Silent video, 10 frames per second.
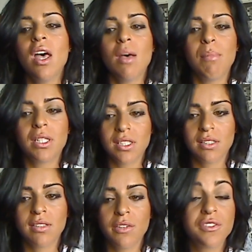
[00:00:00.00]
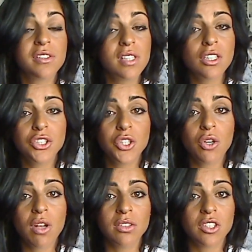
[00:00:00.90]
but if still you
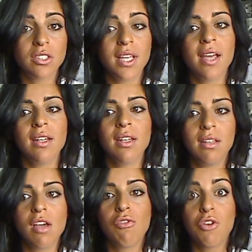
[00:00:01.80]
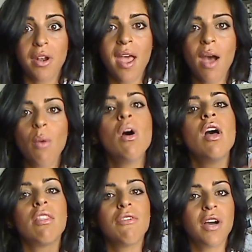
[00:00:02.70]
don't understand for now
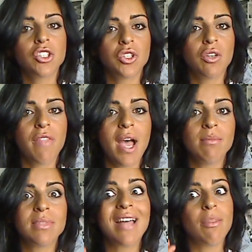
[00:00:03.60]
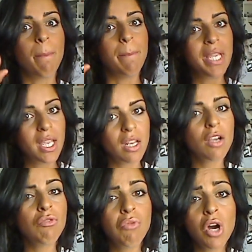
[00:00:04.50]
the function of the Hamza at the beginning
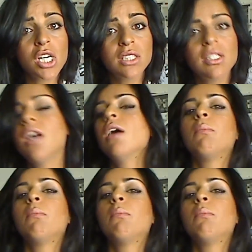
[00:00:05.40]
of words,